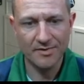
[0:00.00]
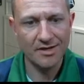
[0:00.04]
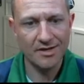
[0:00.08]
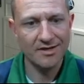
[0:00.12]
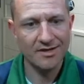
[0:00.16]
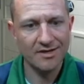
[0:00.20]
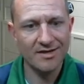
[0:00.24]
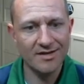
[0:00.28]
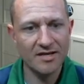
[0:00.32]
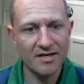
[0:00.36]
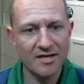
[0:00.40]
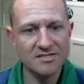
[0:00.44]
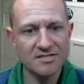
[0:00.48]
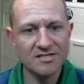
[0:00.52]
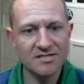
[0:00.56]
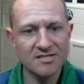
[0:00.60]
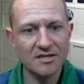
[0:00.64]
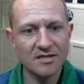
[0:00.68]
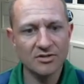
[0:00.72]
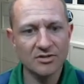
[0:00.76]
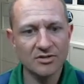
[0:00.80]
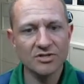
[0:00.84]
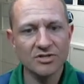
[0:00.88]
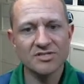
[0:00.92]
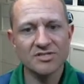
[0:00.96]
Now you see
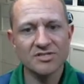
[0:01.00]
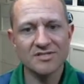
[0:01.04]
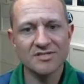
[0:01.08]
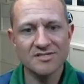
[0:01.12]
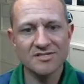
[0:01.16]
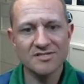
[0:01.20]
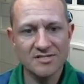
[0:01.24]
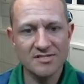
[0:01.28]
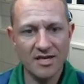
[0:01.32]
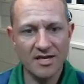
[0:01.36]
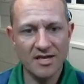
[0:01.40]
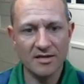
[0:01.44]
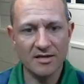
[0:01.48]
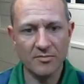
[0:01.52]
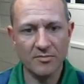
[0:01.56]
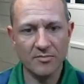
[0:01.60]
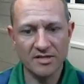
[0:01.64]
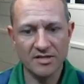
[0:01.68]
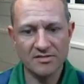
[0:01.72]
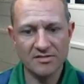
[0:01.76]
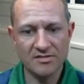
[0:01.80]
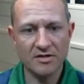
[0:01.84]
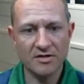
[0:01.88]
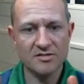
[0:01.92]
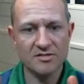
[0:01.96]
it looks the same.
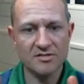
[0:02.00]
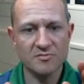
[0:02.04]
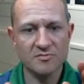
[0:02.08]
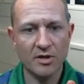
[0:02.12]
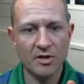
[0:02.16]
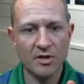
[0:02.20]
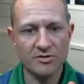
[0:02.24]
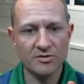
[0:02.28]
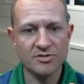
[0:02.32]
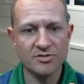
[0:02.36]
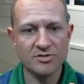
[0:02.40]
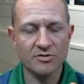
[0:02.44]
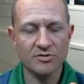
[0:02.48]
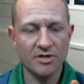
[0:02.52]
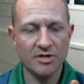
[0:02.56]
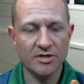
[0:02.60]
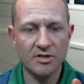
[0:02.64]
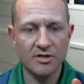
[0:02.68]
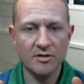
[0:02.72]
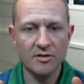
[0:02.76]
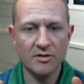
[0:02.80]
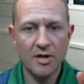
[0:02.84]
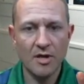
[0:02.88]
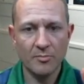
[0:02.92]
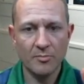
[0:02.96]
It's on a smaller
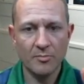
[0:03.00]
screen,